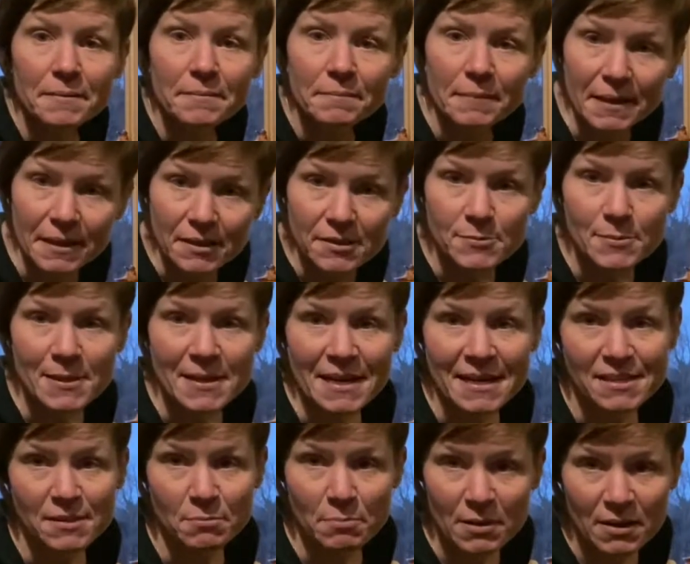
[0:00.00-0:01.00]
My husband
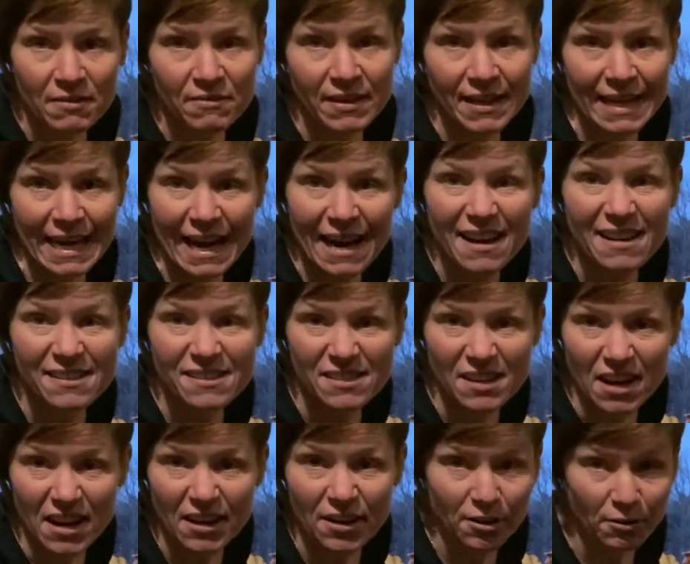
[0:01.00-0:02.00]
has a bit of a cast
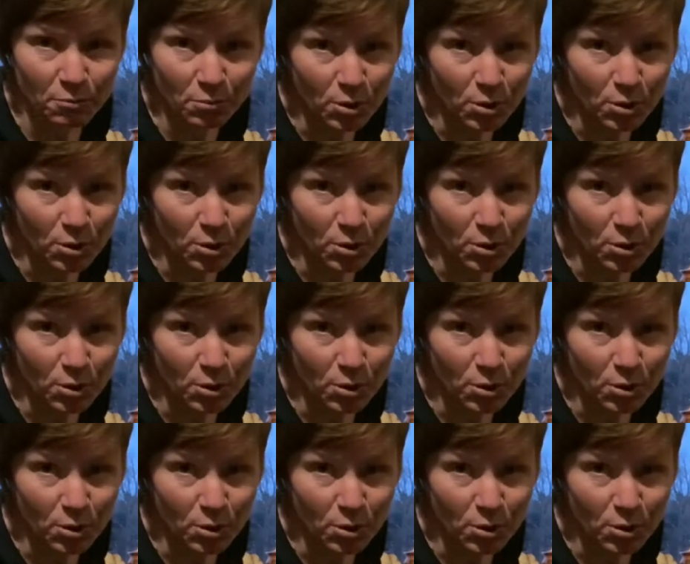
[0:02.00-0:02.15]
iron